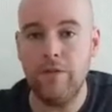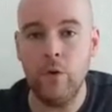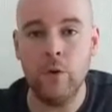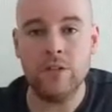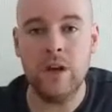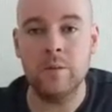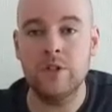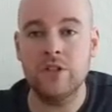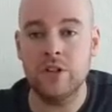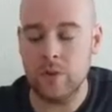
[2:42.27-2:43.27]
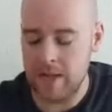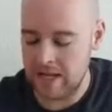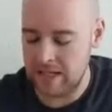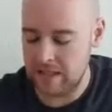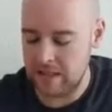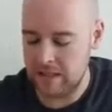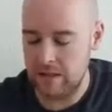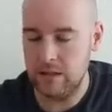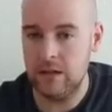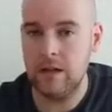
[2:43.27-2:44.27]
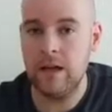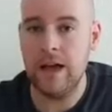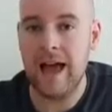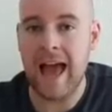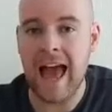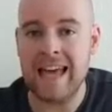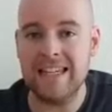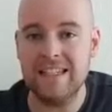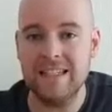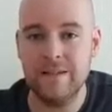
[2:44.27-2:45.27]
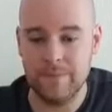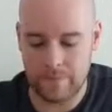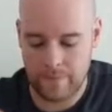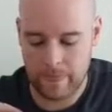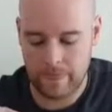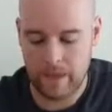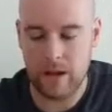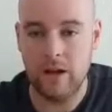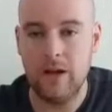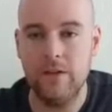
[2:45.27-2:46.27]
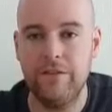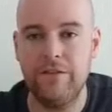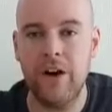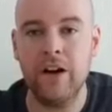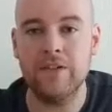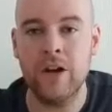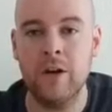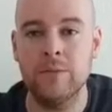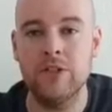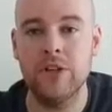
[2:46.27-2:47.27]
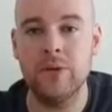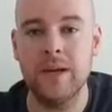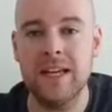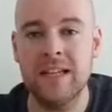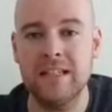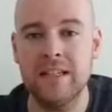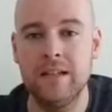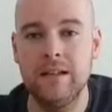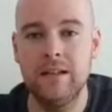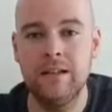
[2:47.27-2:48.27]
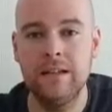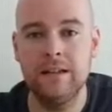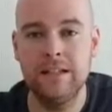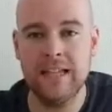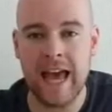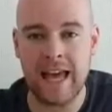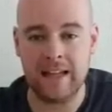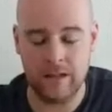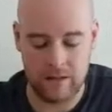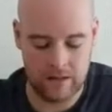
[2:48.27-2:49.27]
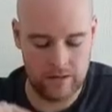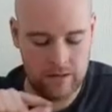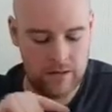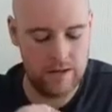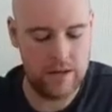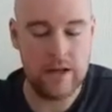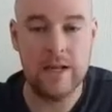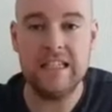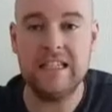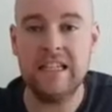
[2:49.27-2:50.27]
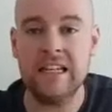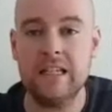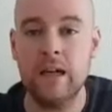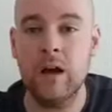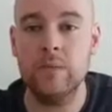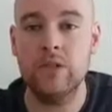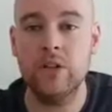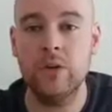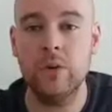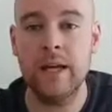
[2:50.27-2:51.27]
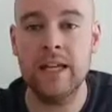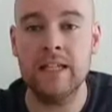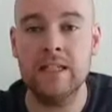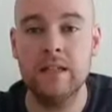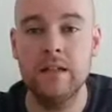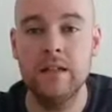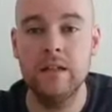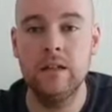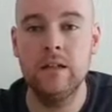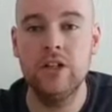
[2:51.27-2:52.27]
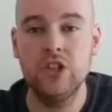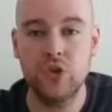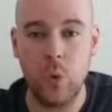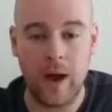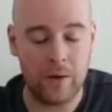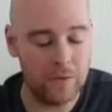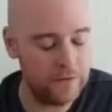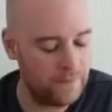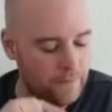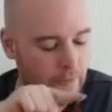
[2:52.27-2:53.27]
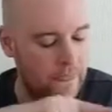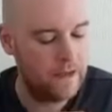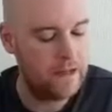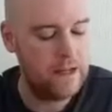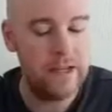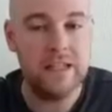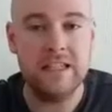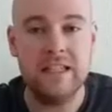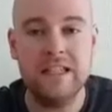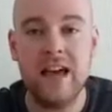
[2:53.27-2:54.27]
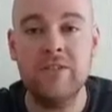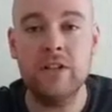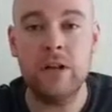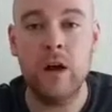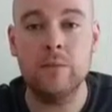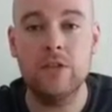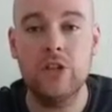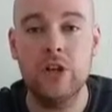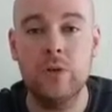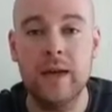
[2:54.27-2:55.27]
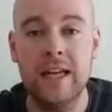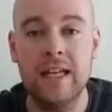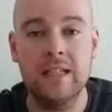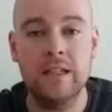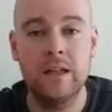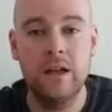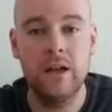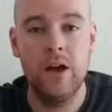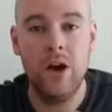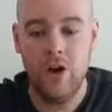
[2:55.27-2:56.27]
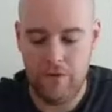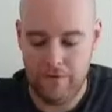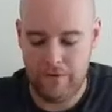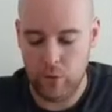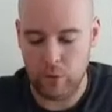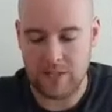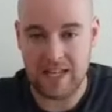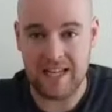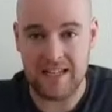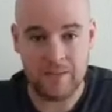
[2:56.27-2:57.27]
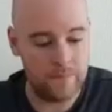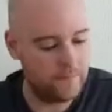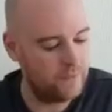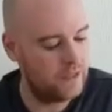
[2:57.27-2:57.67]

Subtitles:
4 times 2 is 8. 5 times 2 is 10. 6 times 2 is 12. 7 times 2 is 14.